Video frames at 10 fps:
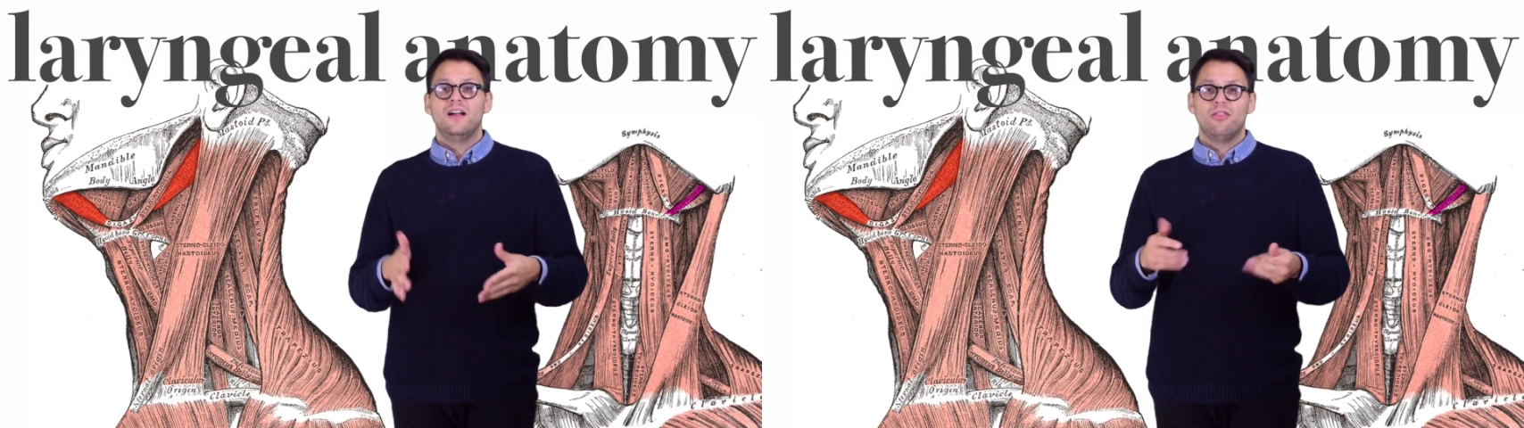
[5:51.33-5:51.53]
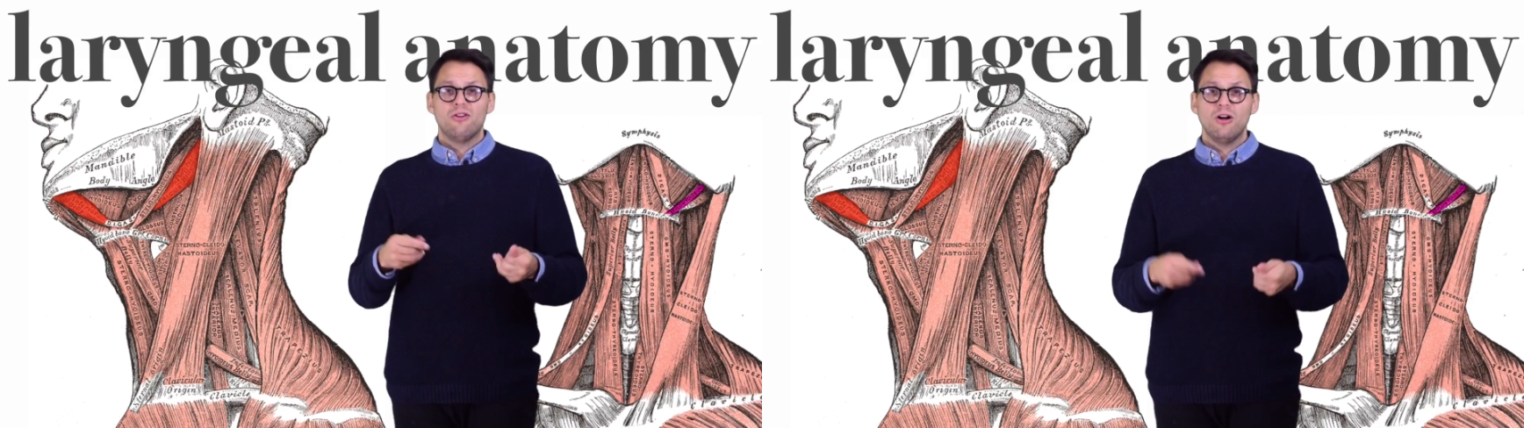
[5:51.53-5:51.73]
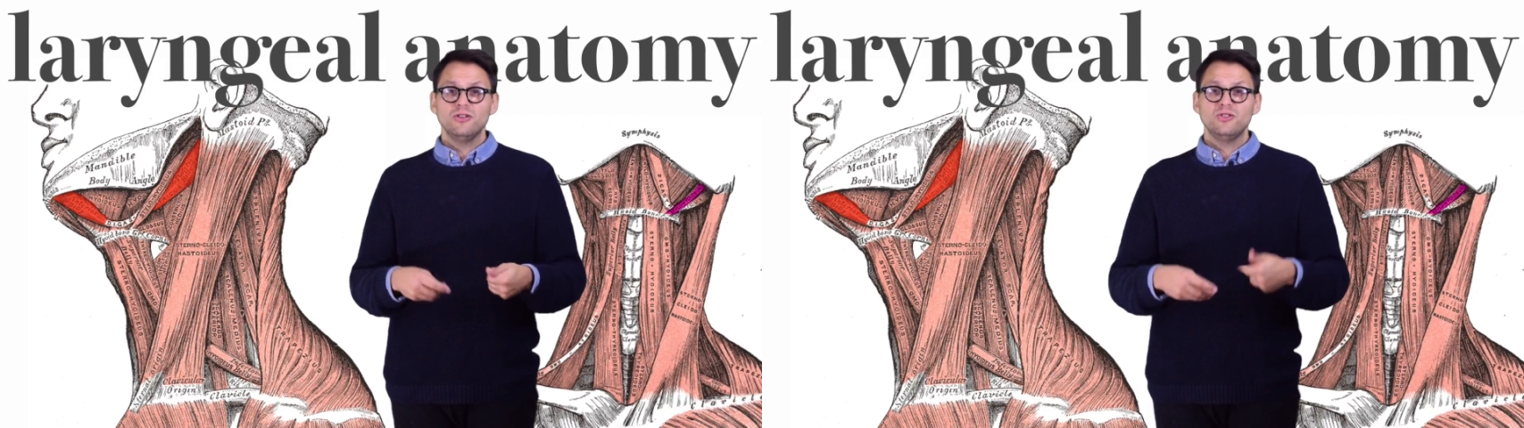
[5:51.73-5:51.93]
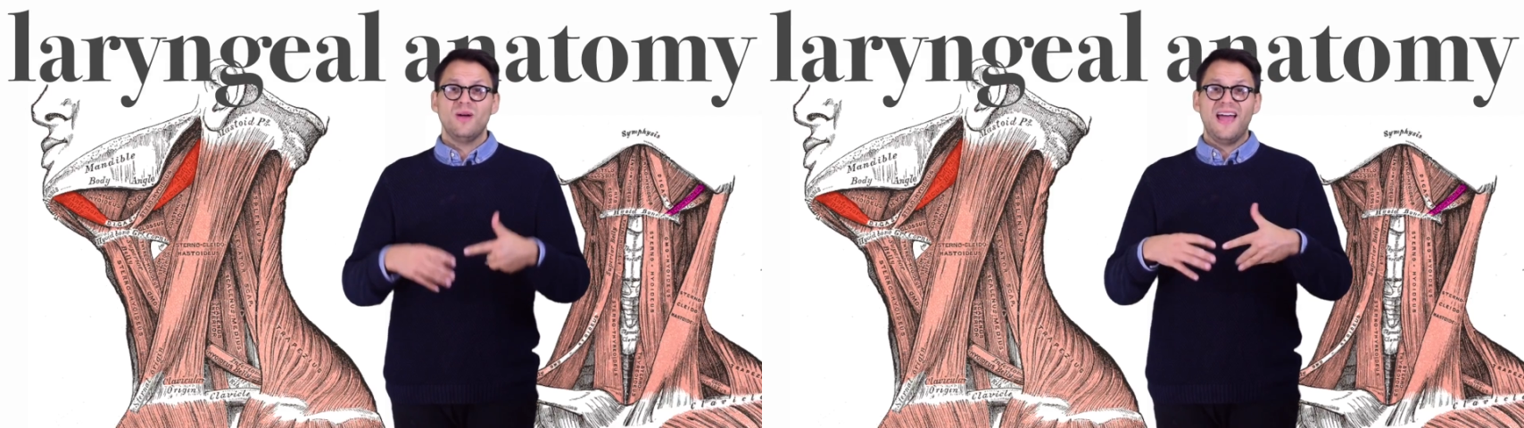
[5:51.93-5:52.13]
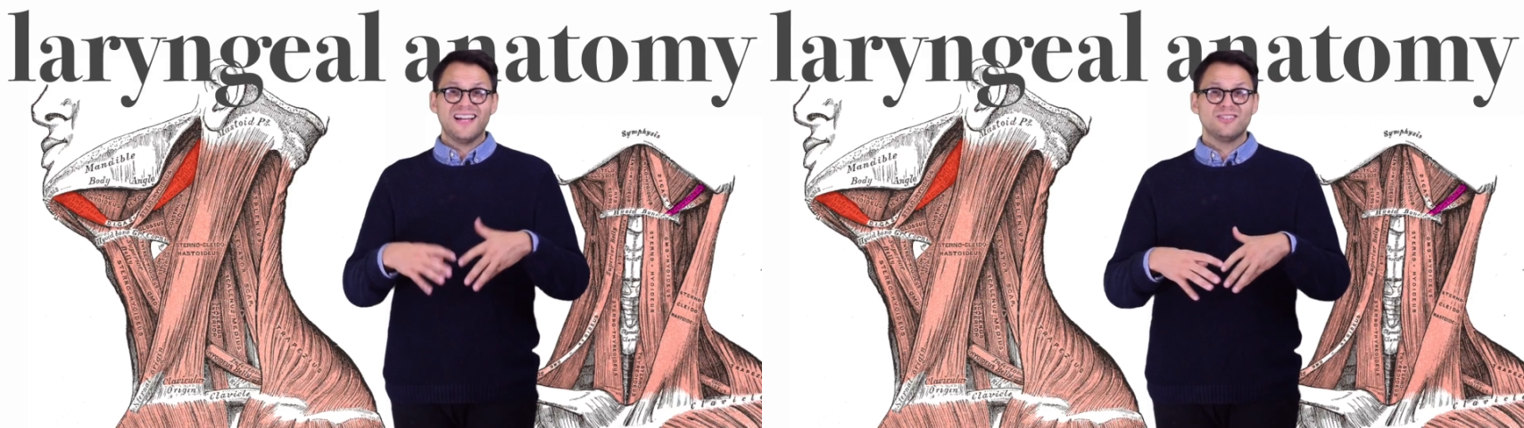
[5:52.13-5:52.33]
there are
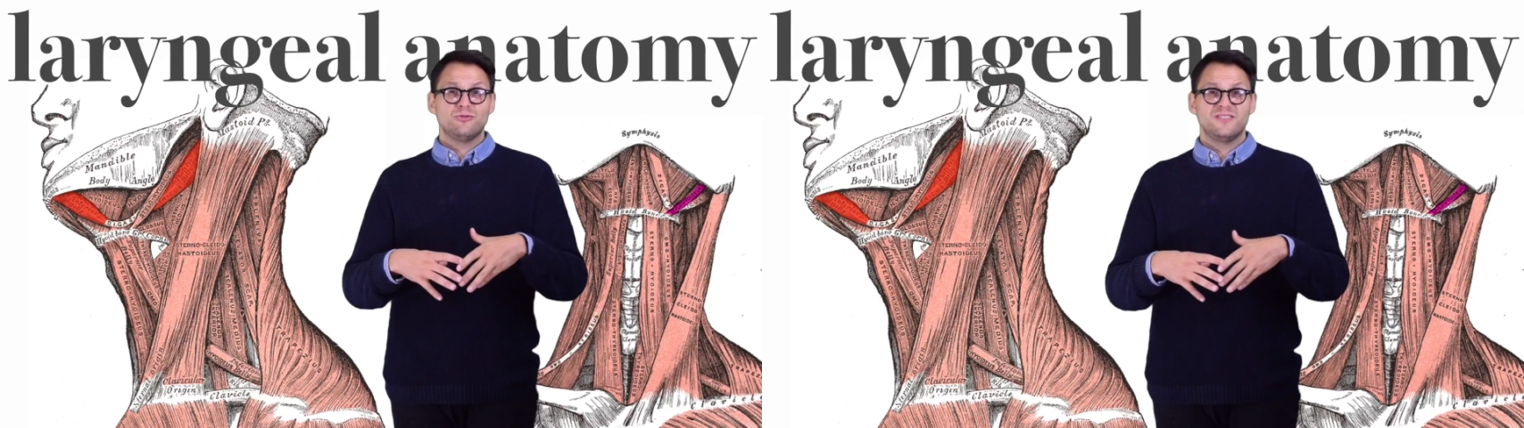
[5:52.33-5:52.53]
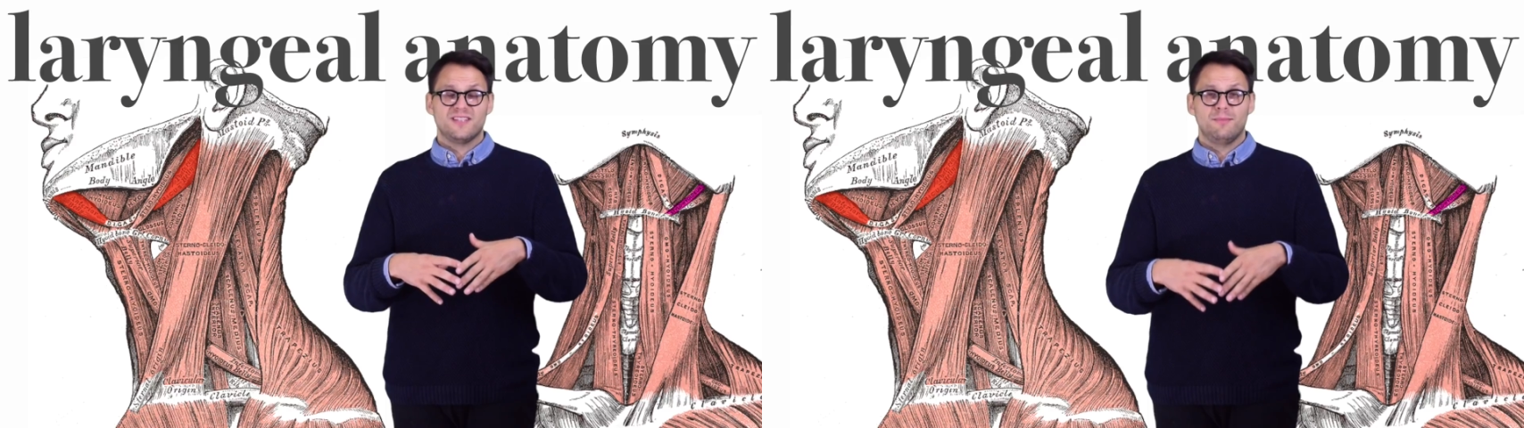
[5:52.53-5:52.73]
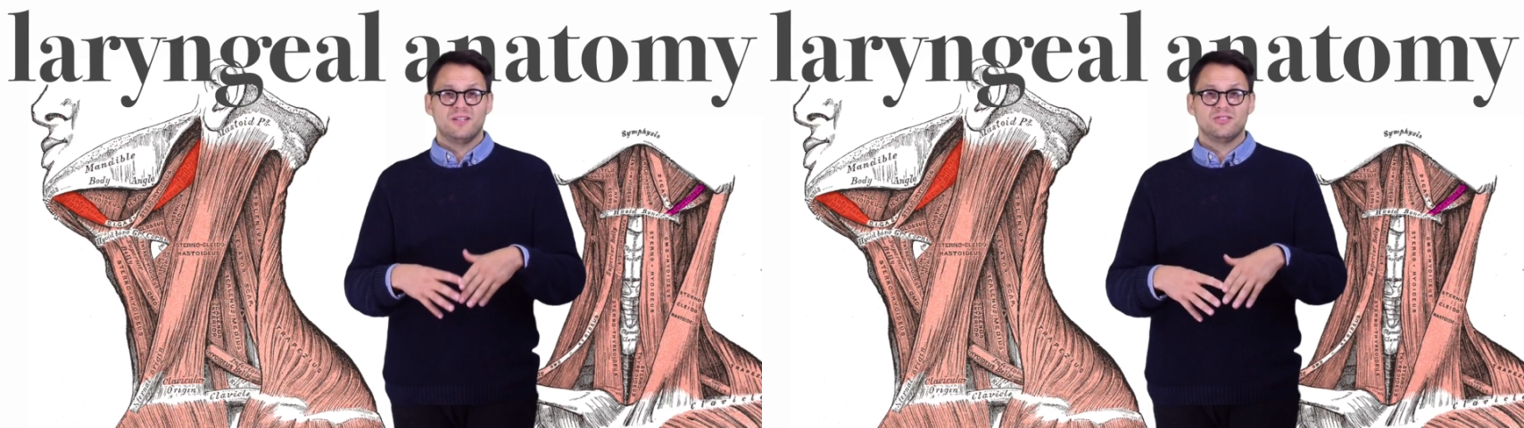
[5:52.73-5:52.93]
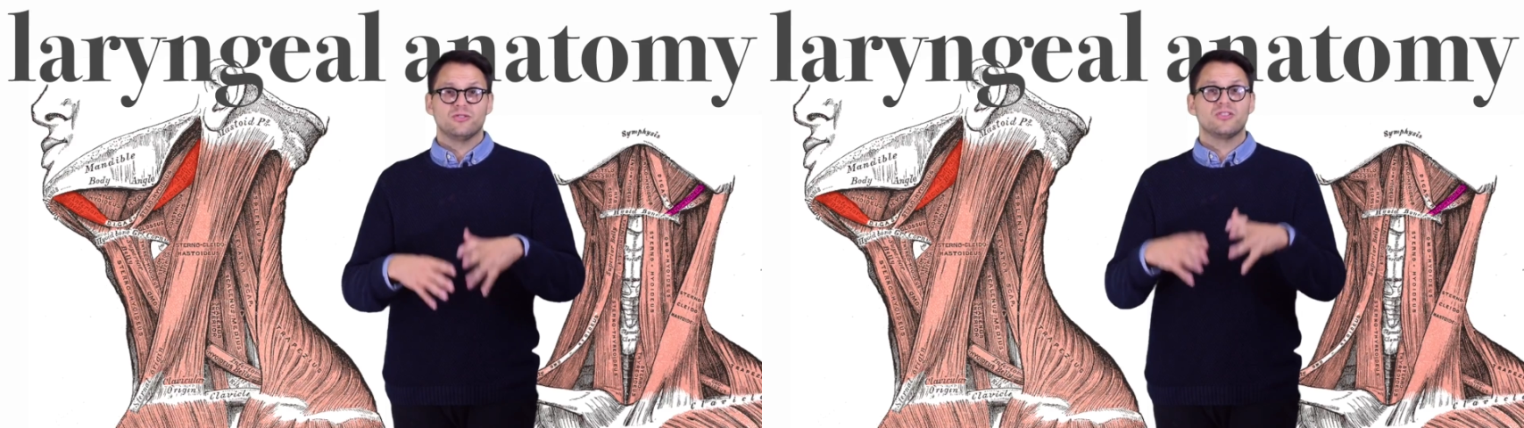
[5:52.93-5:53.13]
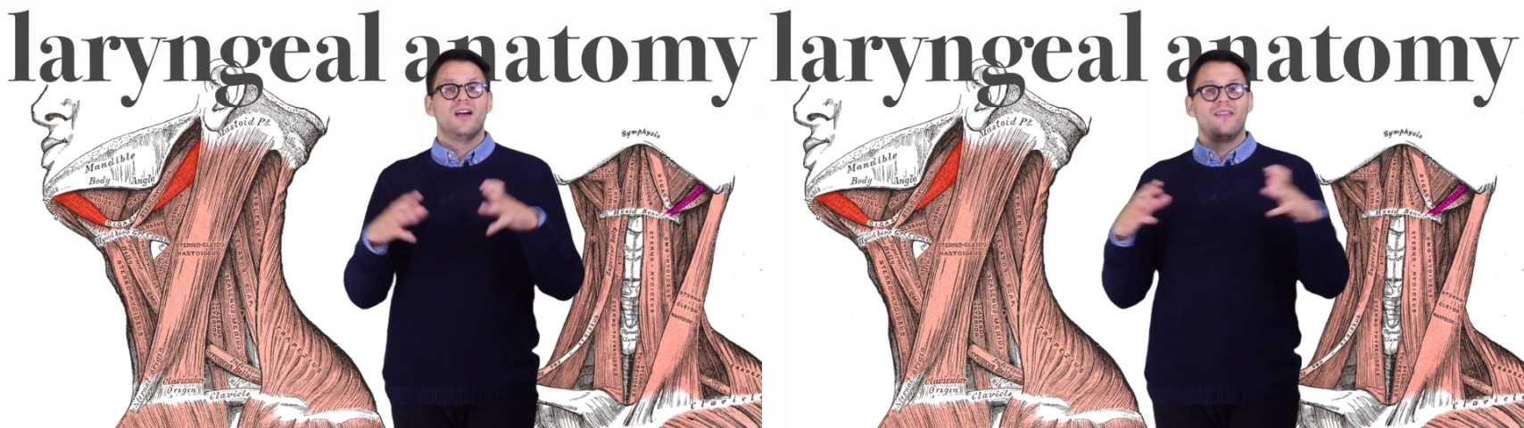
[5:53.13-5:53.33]
also extrinsic muscles